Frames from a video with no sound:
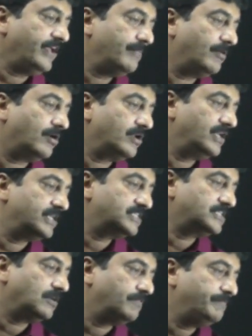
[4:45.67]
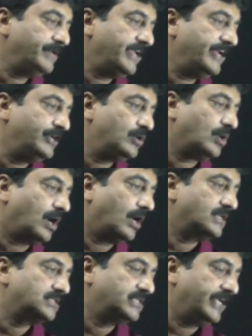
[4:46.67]
A modulus of B into
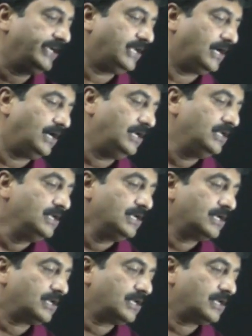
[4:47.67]
cos theta.